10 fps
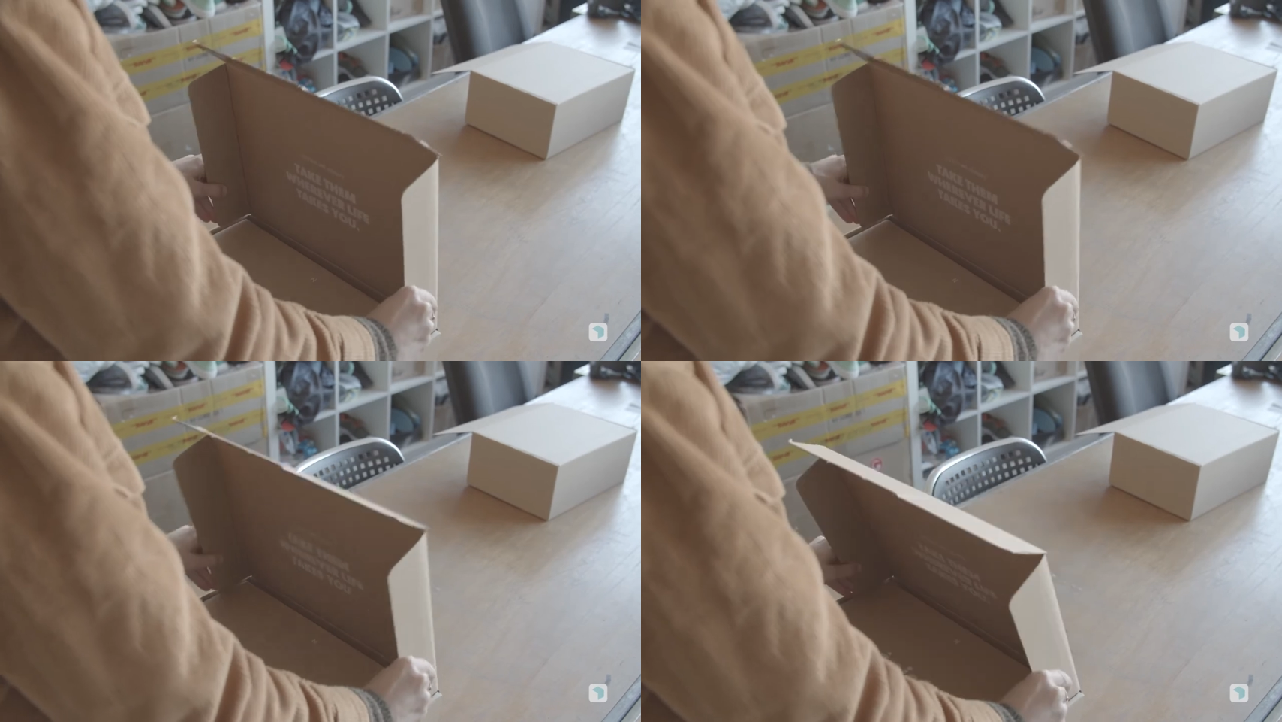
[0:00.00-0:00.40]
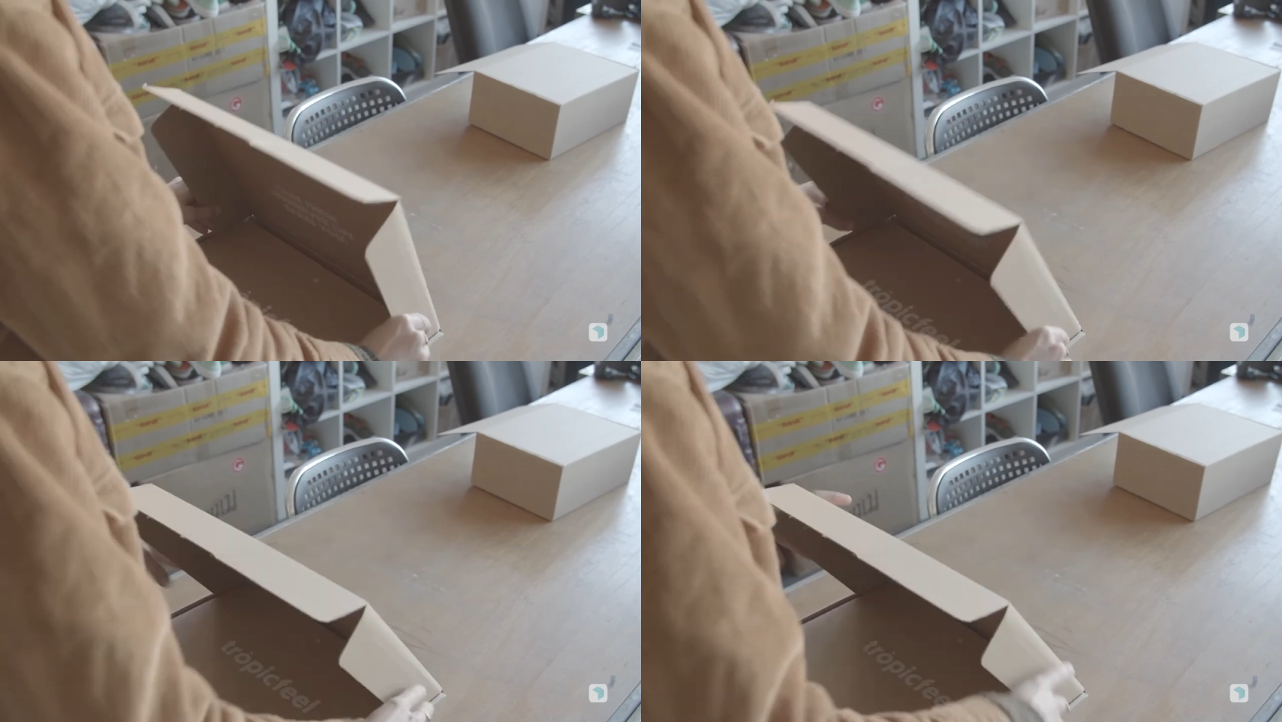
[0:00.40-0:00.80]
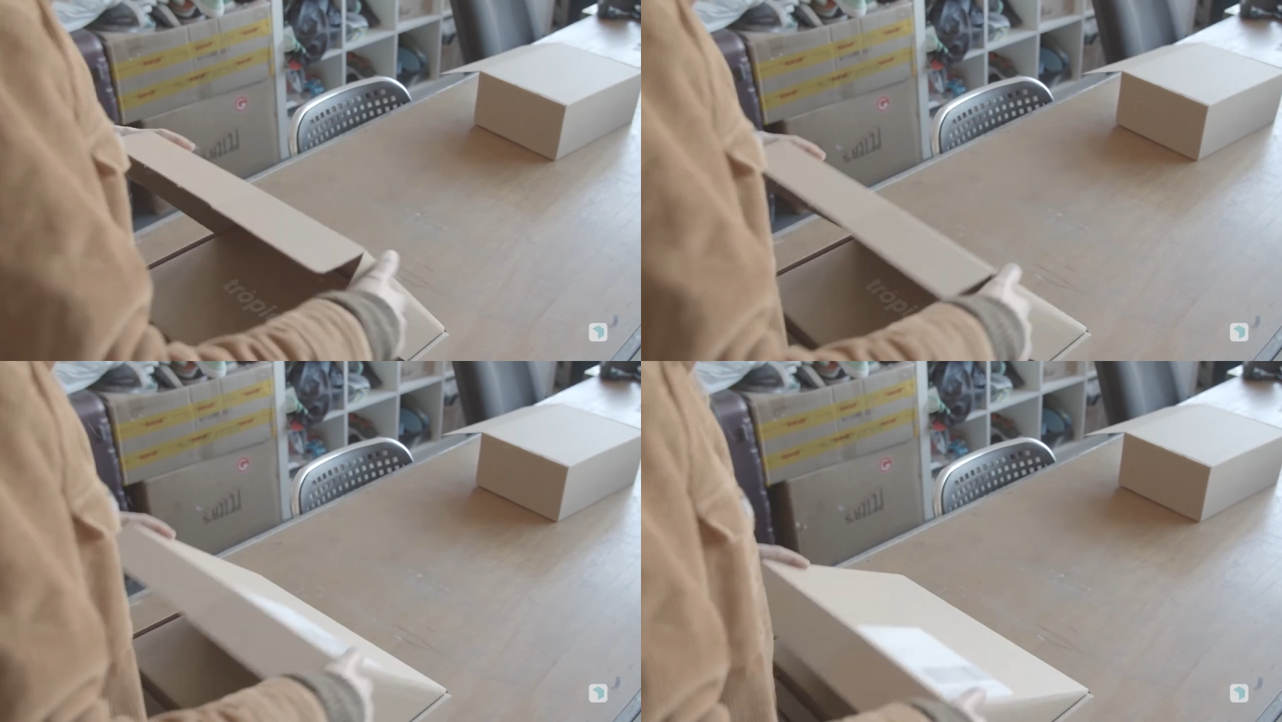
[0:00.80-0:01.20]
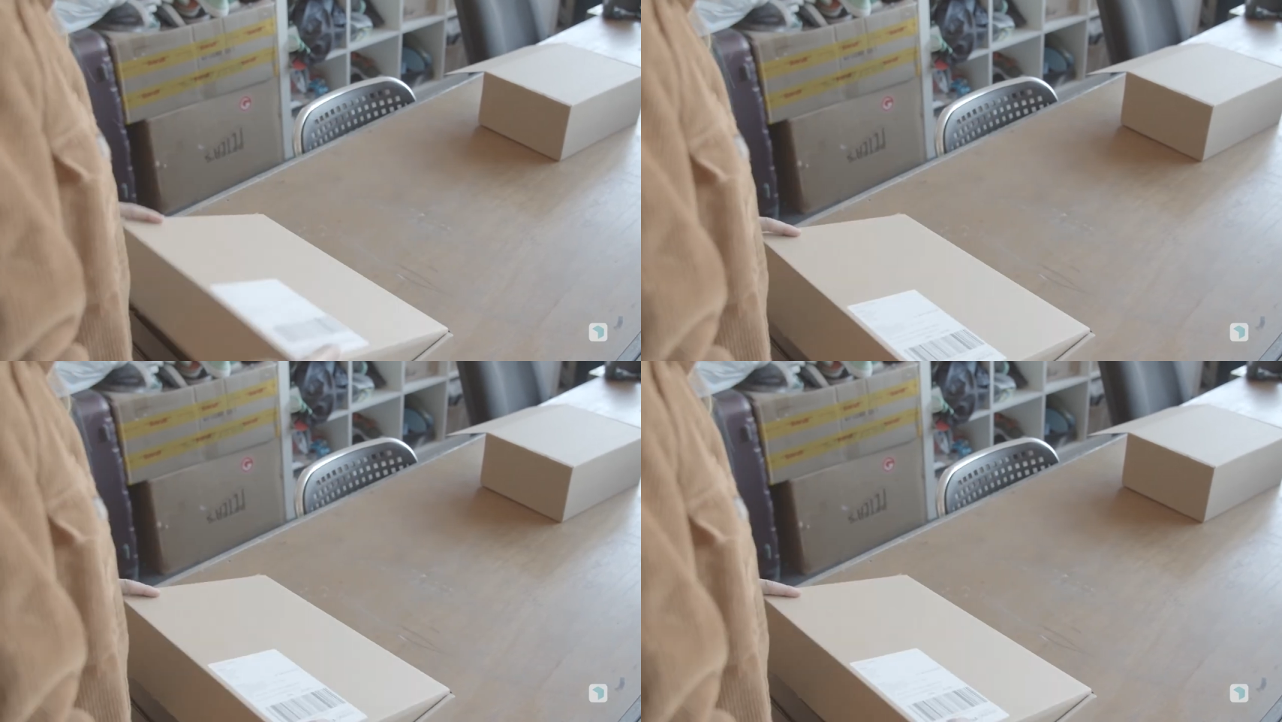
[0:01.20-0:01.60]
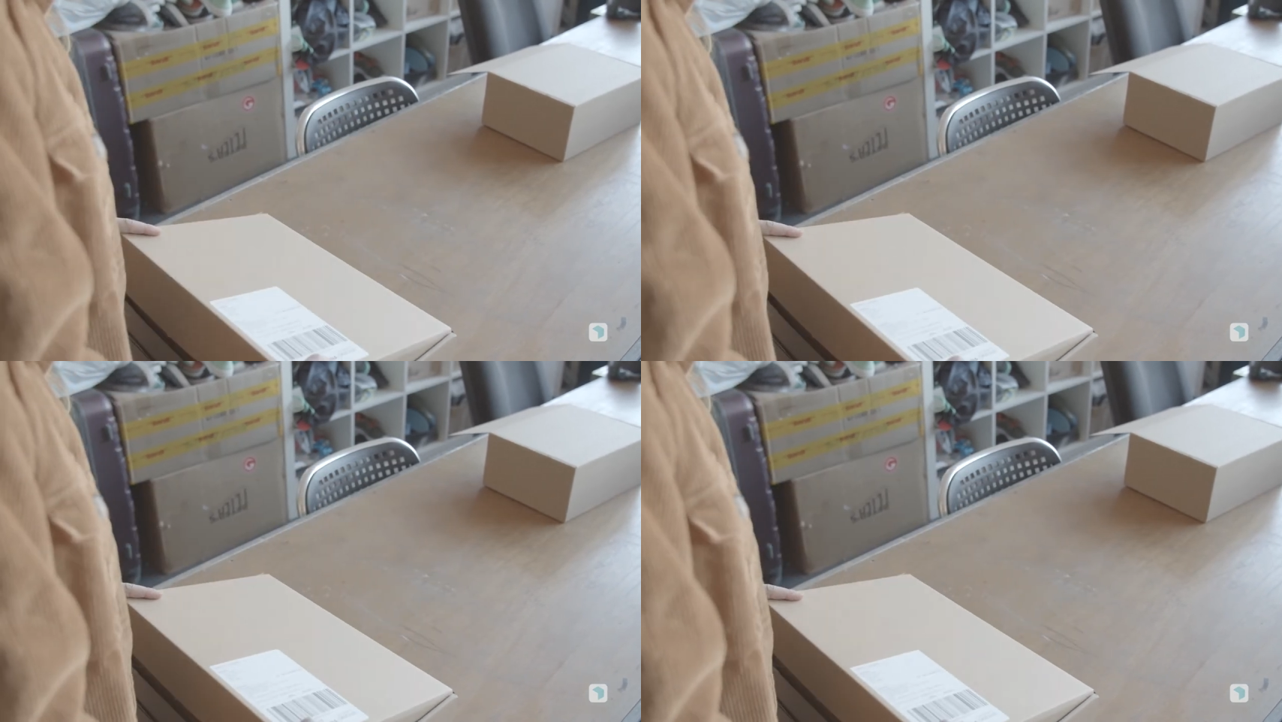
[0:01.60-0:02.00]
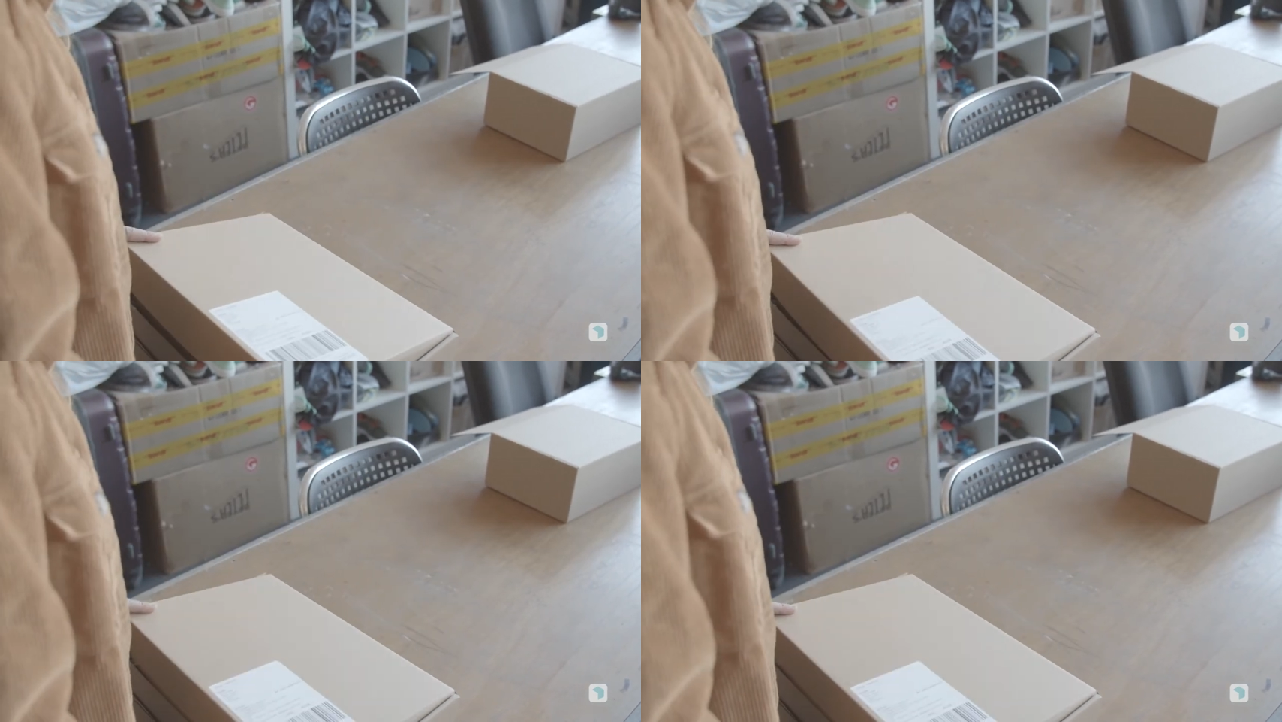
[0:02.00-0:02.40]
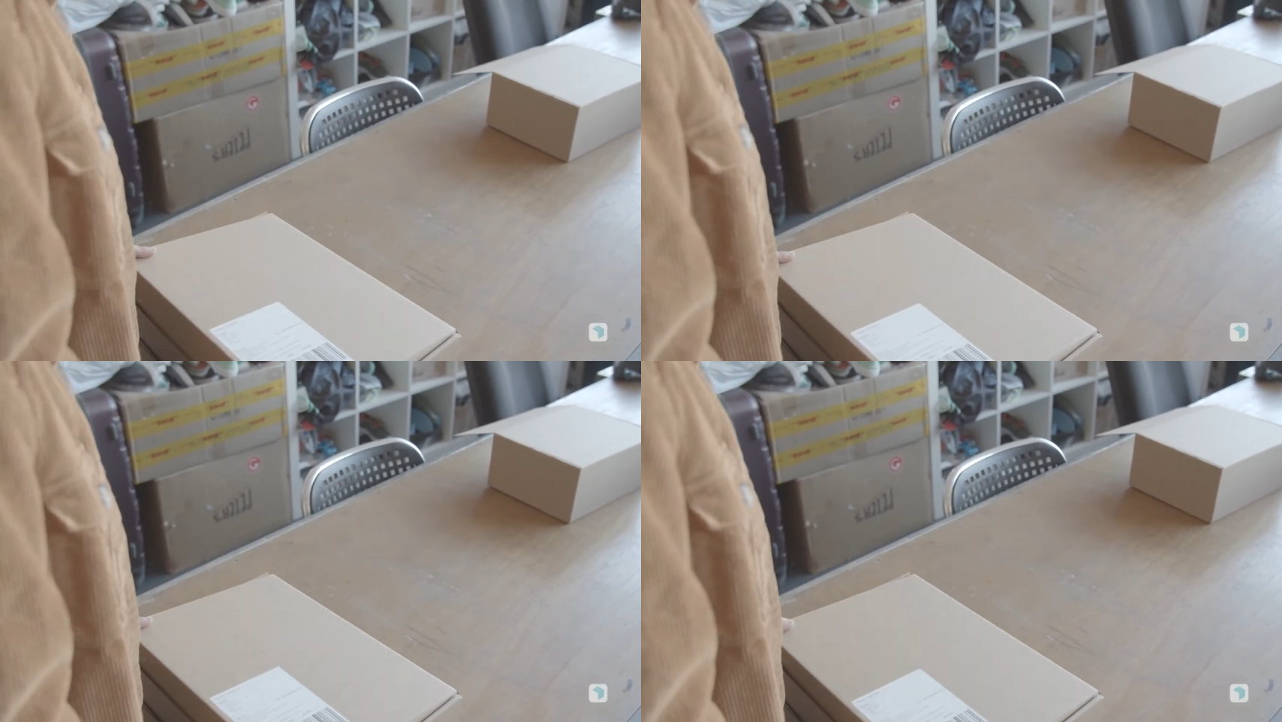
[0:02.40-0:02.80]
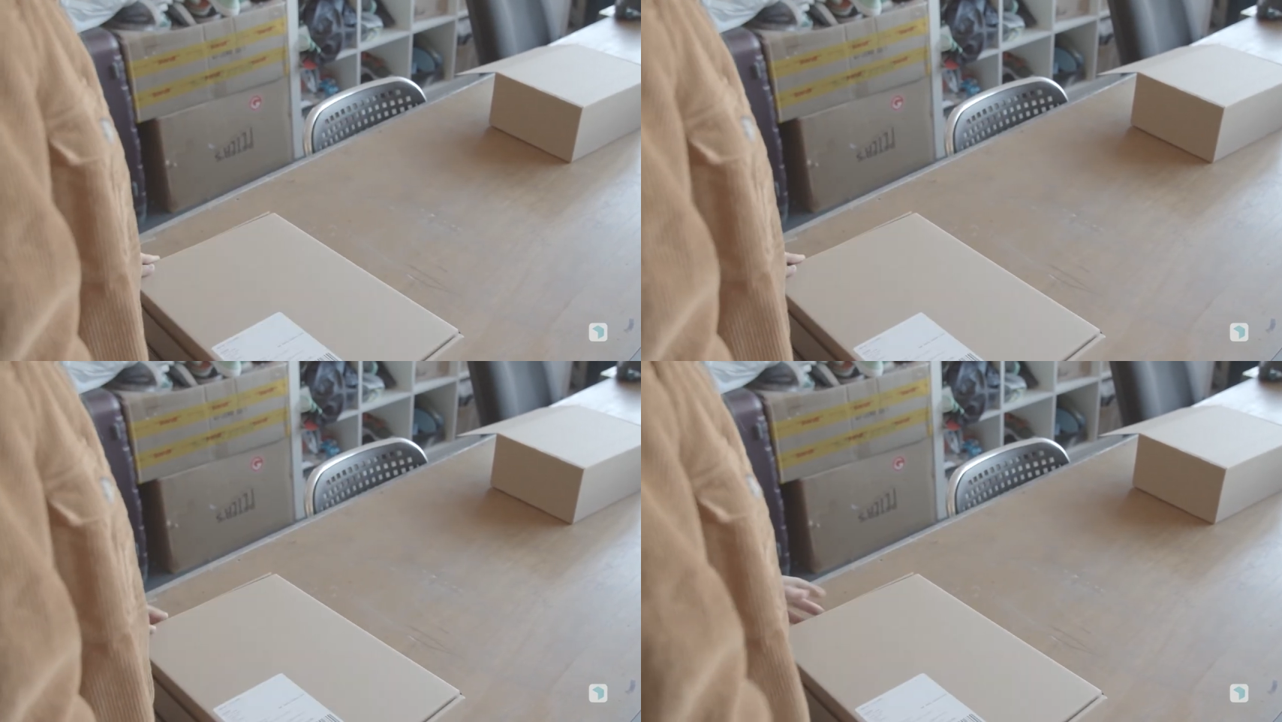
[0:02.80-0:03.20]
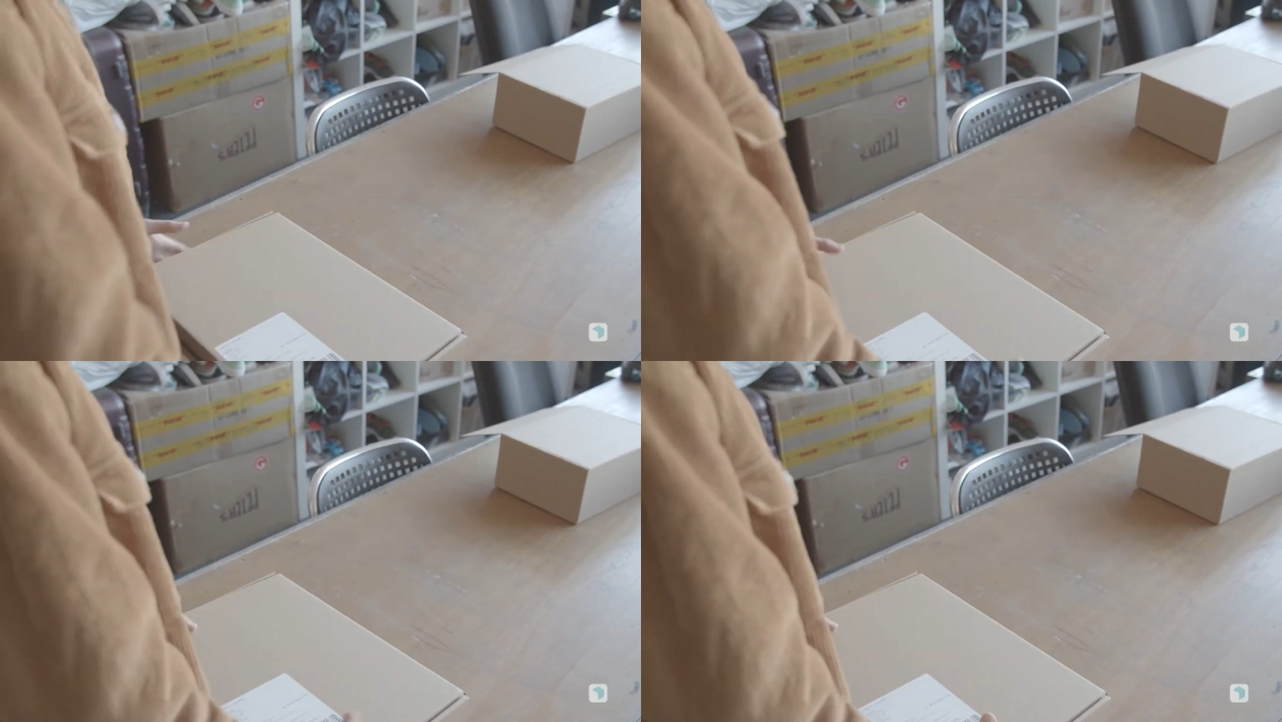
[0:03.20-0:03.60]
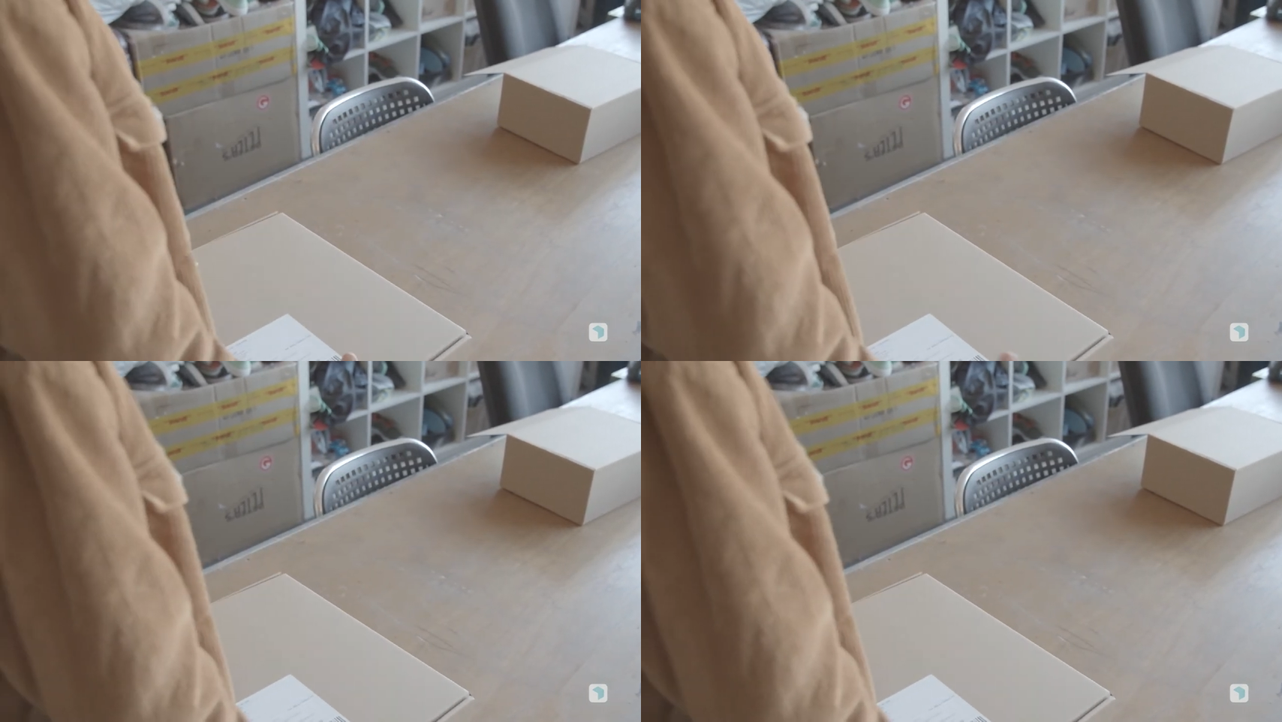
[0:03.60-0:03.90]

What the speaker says: No face is visible, so there are no lips to read.